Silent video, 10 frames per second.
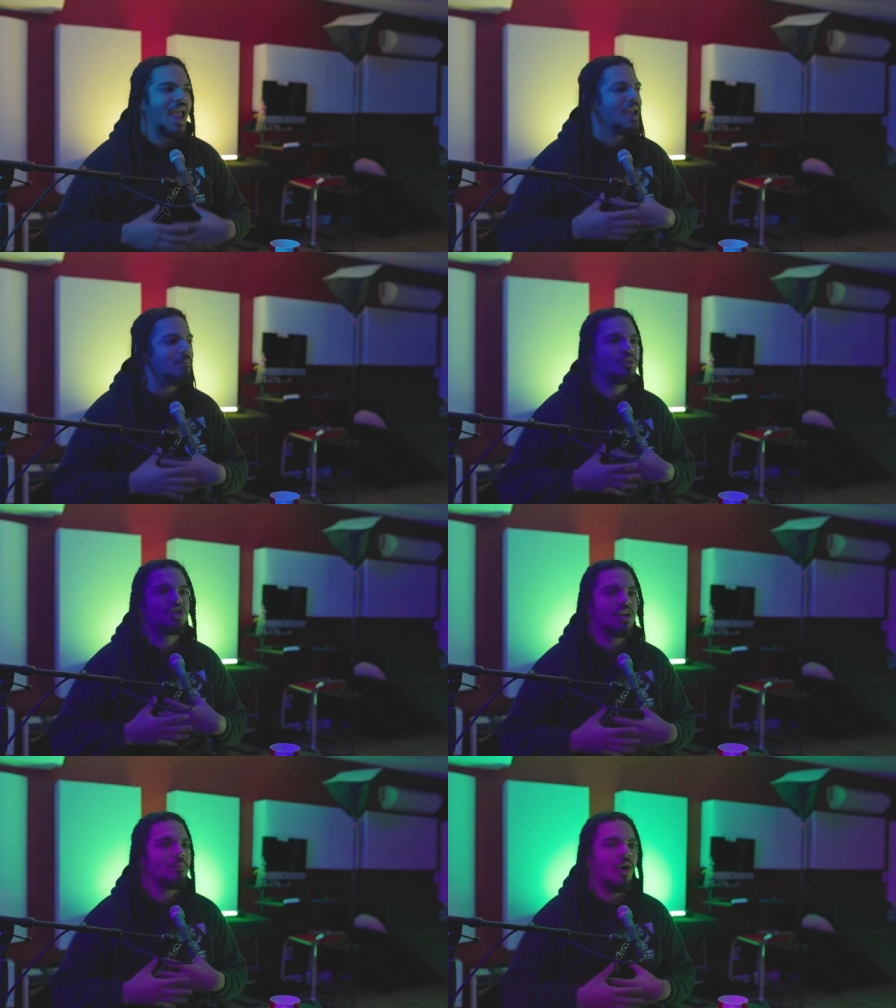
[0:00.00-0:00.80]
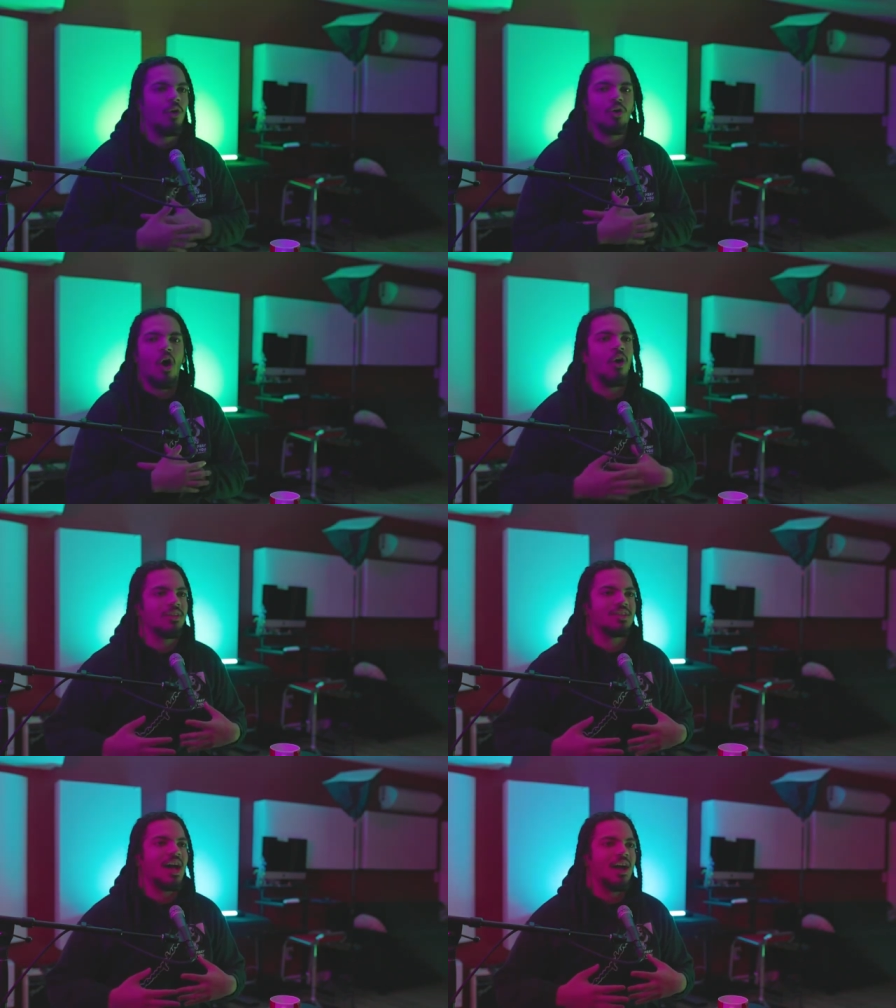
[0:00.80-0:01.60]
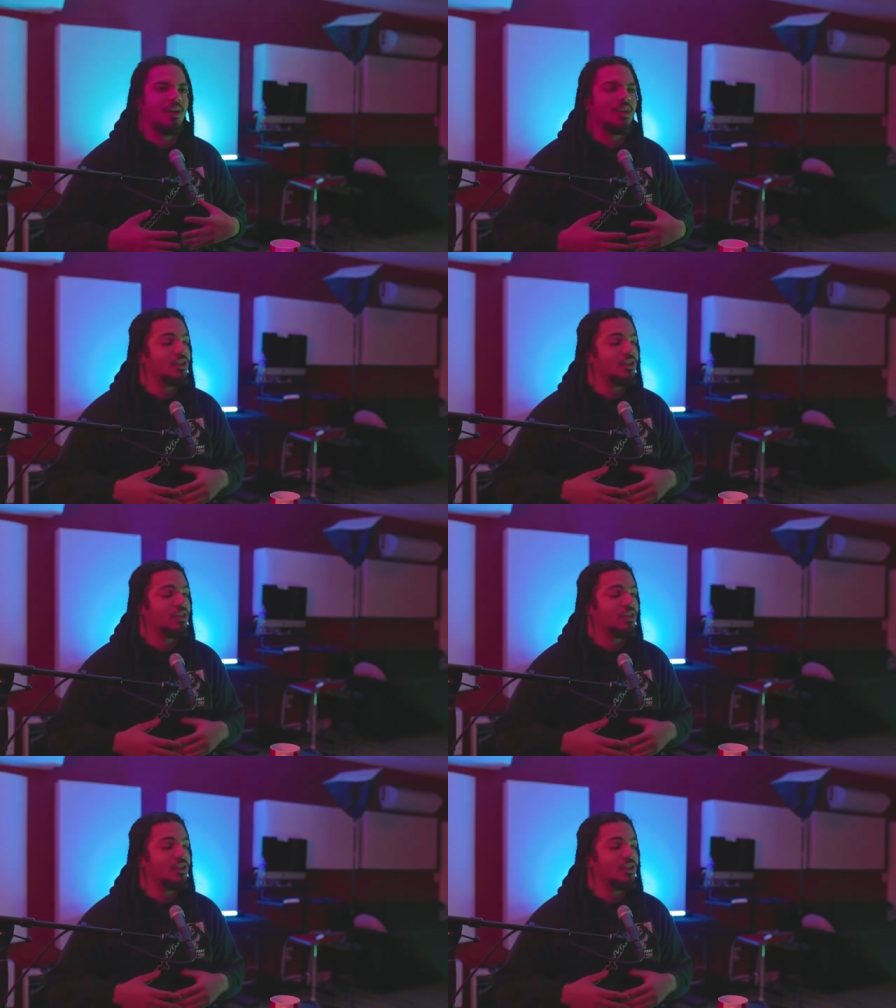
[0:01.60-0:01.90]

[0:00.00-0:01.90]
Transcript: ape shit mode all yeah, the yeah. time.